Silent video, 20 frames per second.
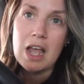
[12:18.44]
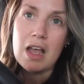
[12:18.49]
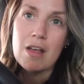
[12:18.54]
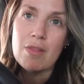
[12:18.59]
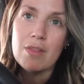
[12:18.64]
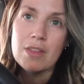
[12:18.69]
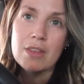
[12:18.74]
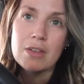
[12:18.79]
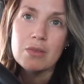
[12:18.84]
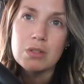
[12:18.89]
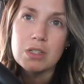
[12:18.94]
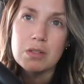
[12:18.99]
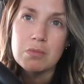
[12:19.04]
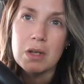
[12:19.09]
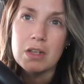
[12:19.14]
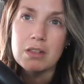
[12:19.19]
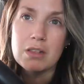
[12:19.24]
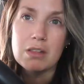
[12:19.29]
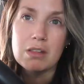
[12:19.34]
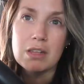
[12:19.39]
And then there were
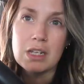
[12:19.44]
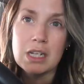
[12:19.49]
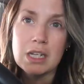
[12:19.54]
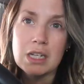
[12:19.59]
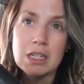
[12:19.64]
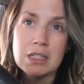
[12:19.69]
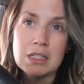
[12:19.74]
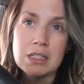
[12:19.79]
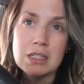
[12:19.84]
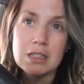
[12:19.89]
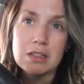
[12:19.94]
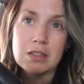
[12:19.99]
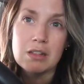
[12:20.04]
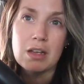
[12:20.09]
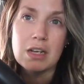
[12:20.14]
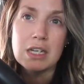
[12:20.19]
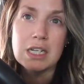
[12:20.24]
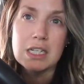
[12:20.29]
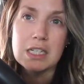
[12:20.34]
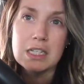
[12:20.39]
some other things
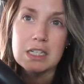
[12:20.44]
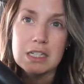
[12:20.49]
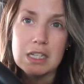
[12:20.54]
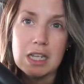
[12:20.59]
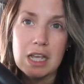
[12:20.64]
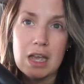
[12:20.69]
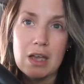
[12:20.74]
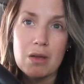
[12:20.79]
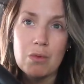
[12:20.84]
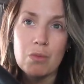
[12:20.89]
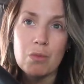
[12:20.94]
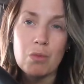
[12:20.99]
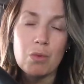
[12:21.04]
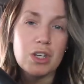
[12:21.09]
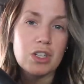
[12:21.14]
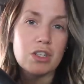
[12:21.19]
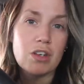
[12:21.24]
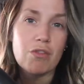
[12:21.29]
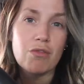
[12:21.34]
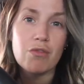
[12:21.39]
that I needed to get,
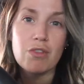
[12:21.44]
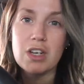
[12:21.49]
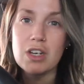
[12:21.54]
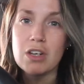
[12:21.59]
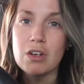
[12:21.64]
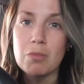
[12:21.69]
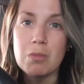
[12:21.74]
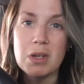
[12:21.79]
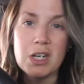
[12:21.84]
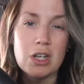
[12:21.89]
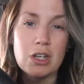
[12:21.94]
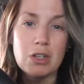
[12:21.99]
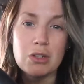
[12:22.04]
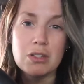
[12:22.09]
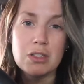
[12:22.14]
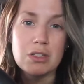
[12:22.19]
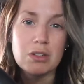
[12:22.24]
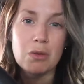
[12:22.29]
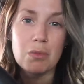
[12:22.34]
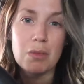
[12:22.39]
which I've written on my
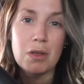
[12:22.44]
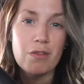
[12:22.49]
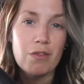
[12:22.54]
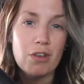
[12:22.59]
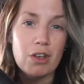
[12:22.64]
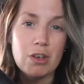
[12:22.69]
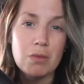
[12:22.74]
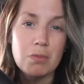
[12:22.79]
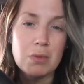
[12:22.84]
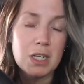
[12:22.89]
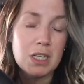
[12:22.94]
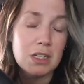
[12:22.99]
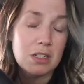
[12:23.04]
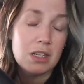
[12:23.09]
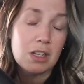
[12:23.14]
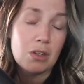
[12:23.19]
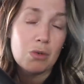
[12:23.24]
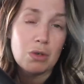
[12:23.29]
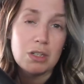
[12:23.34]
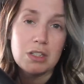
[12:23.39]
notes on my phone
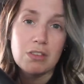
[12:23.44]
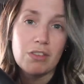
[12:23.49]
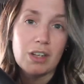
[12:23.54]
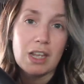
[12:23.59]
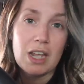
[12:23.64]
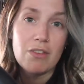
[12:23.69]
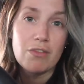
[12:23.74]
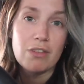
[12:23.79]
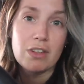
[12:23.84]
because I always forget